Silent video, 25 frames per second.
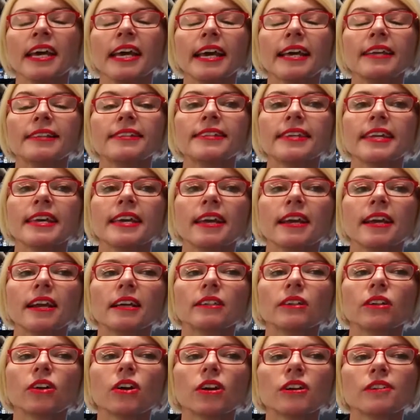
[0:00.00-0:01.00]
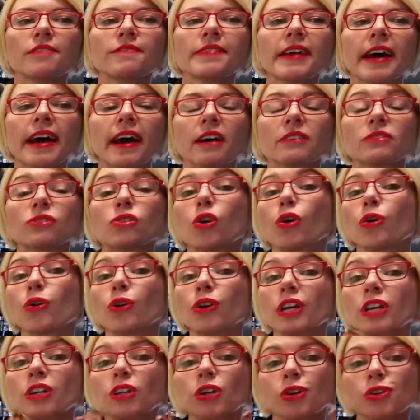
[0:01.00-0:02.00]
It's in a lot of our
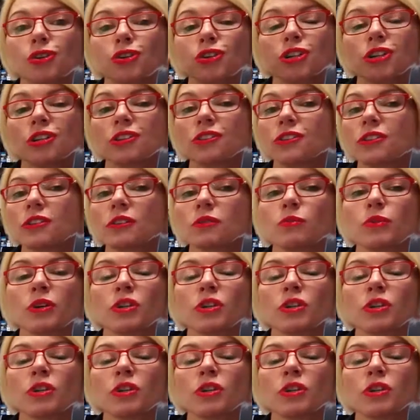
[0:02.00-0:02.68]
toning lotions,